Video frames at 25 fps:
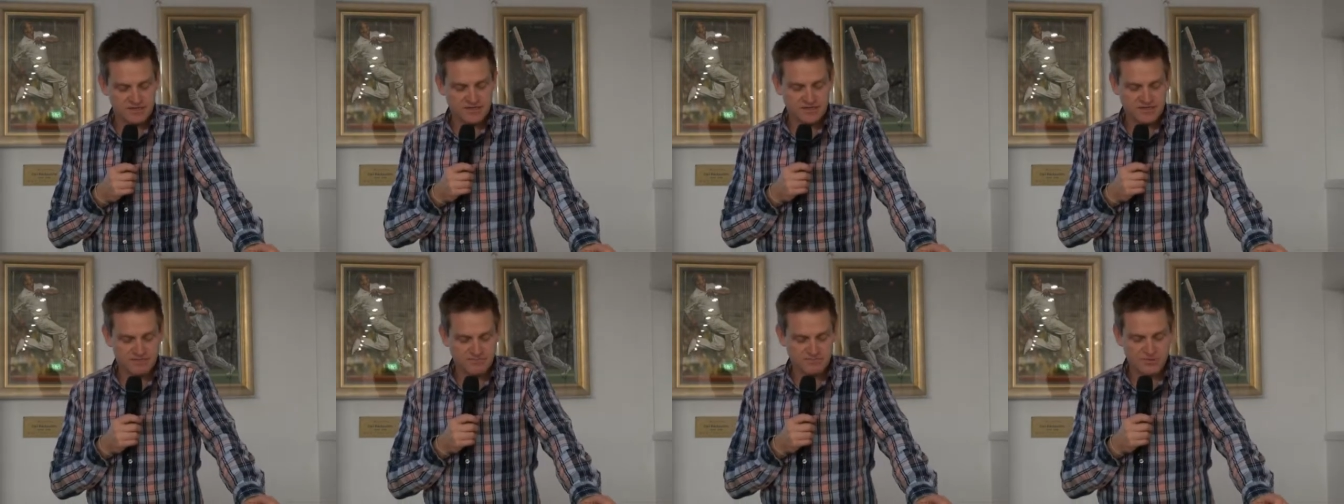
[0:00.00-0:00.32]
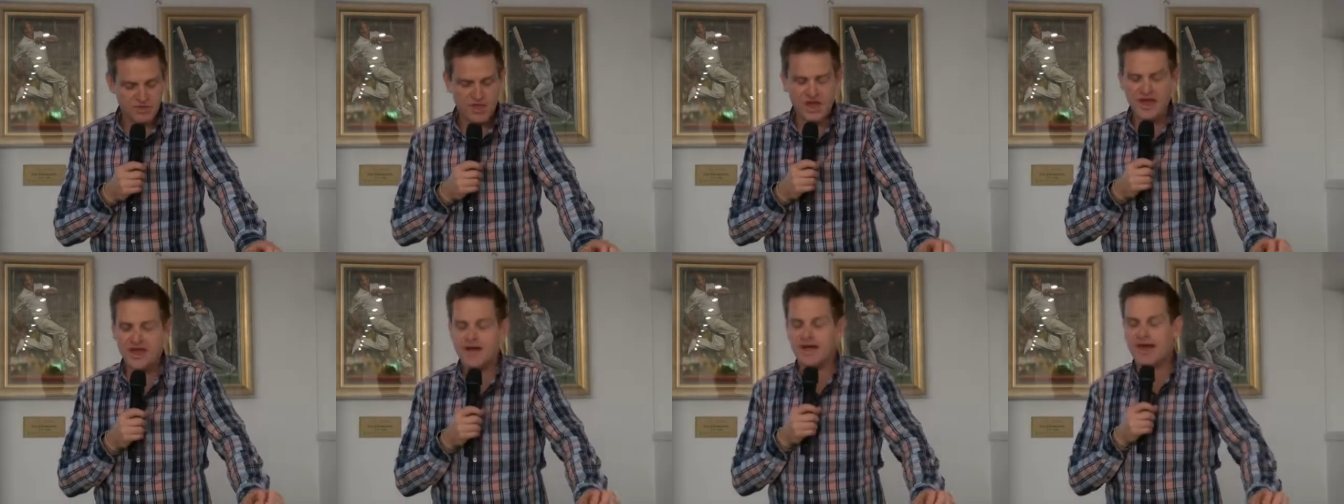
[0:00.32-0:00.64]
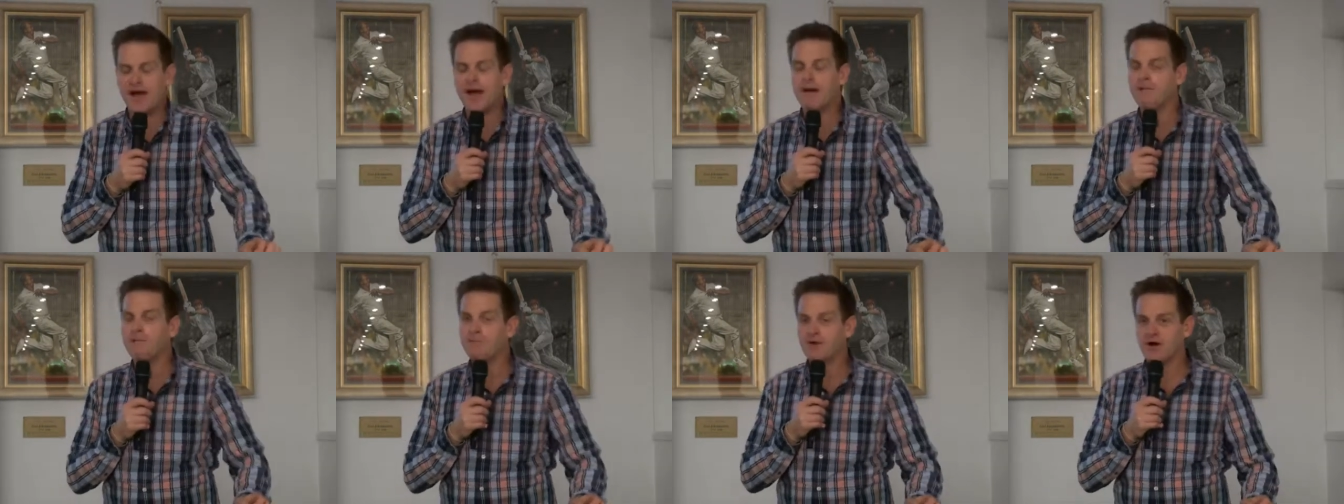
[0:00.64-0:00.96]
uh, played
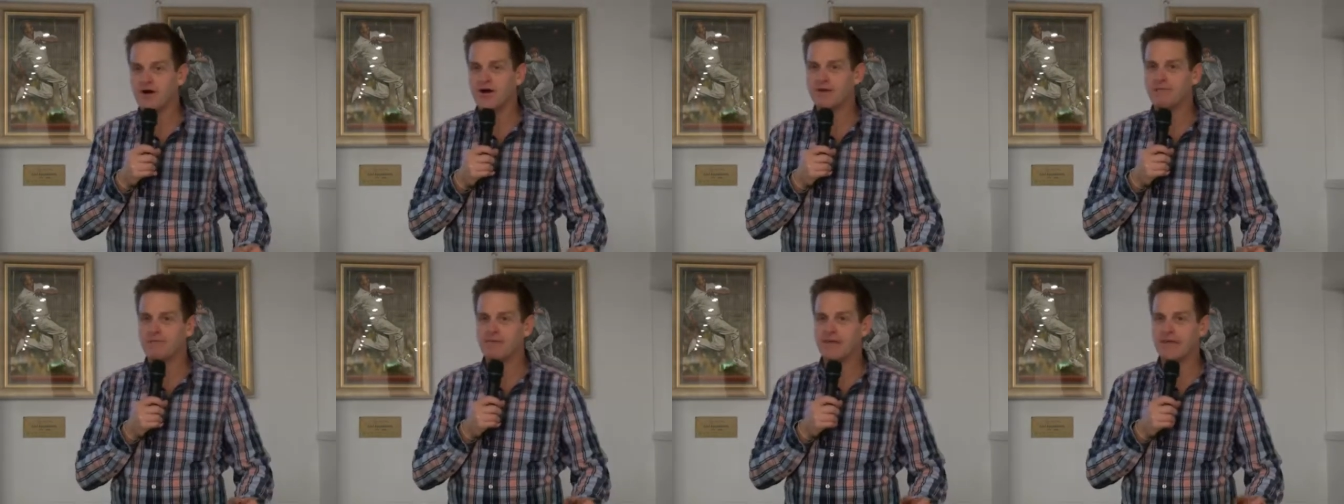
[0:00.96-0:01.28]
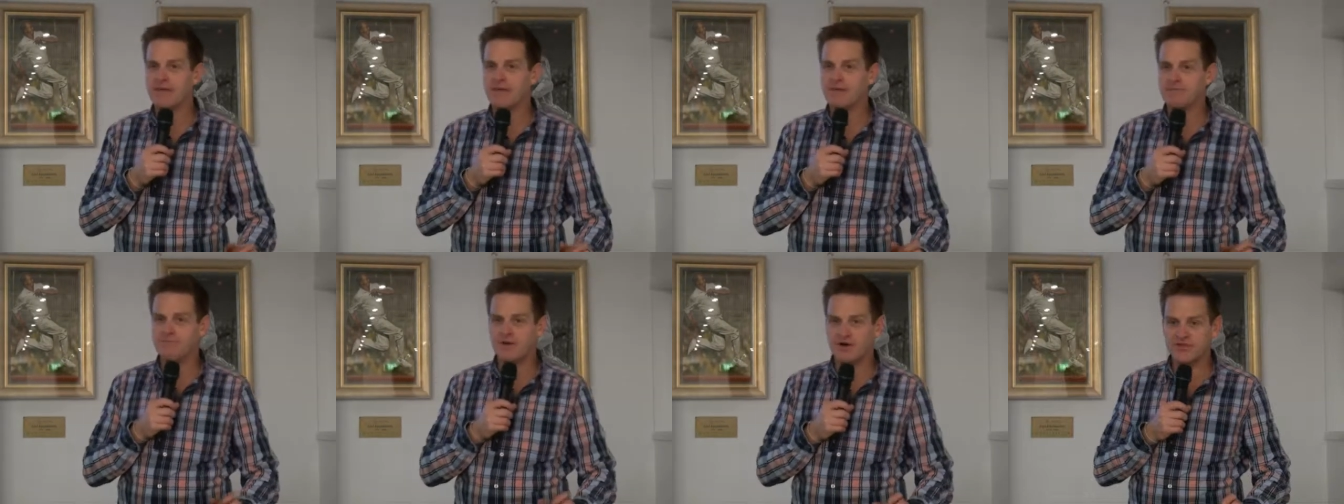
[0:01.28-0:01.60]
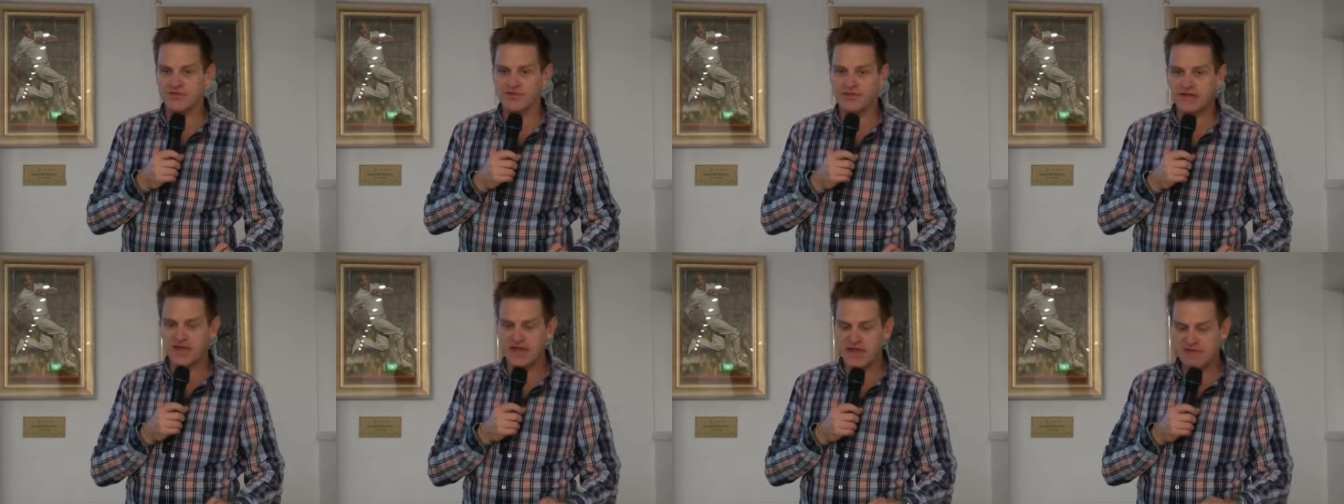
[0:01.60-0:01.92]
out by a man
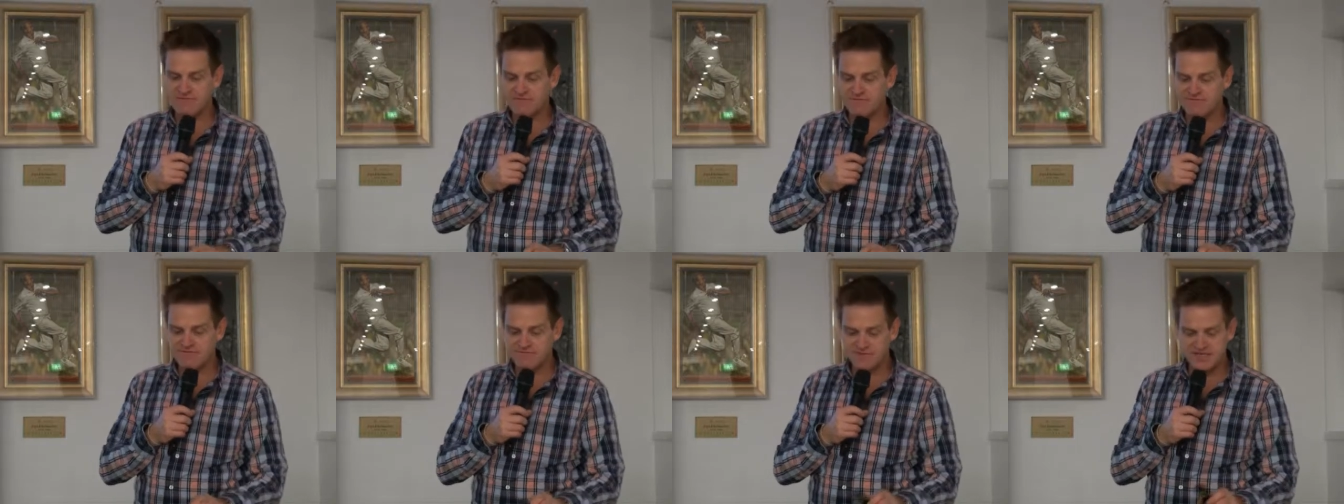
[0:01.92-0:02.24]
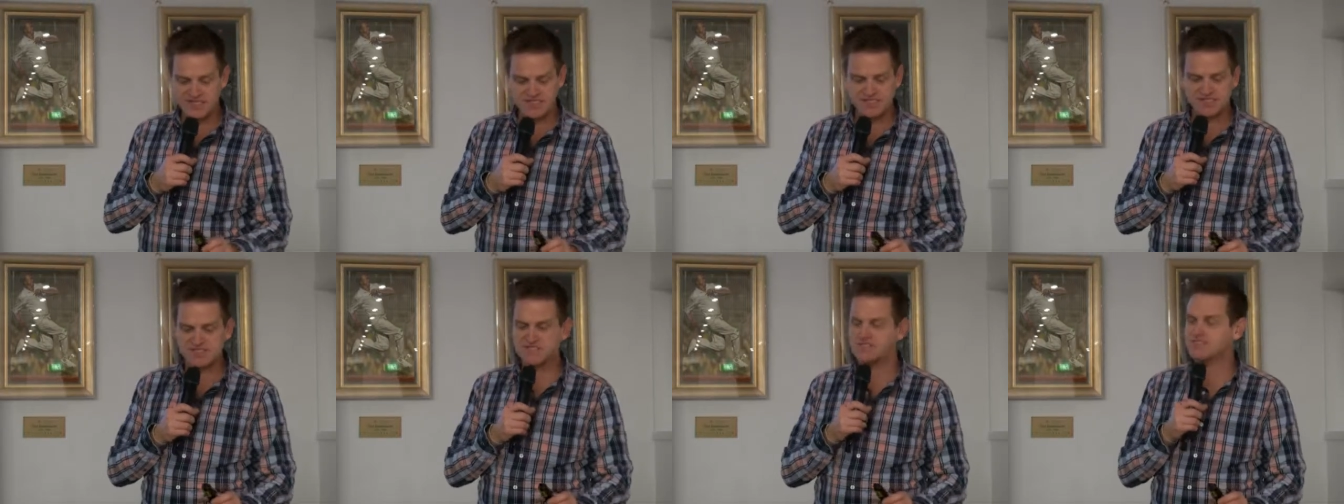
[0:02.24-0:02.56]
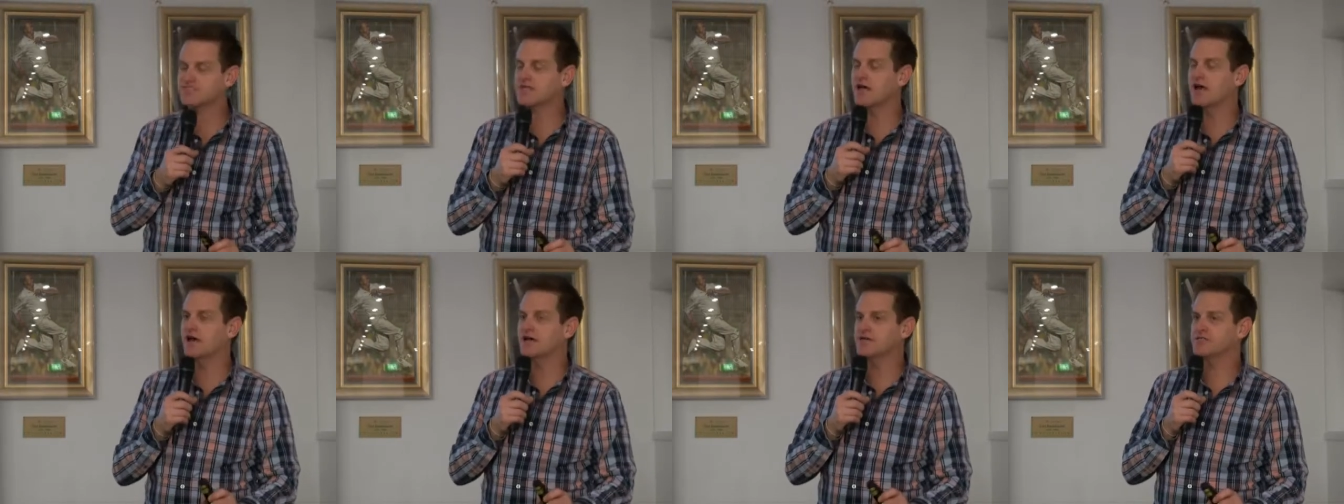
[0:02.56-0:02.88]
by the name of Mr
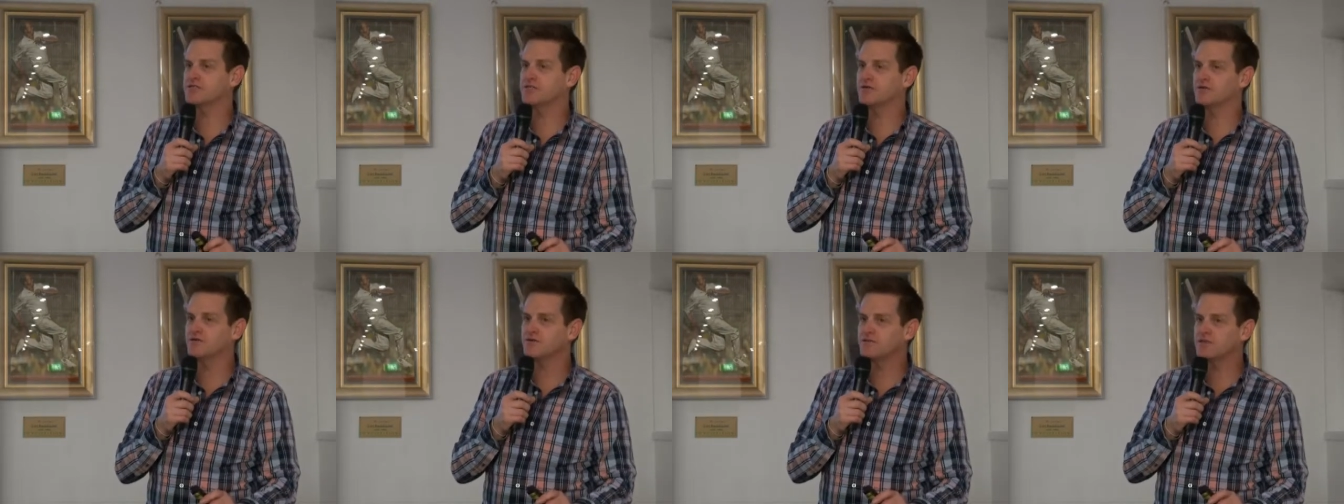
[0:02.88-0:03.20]
Sato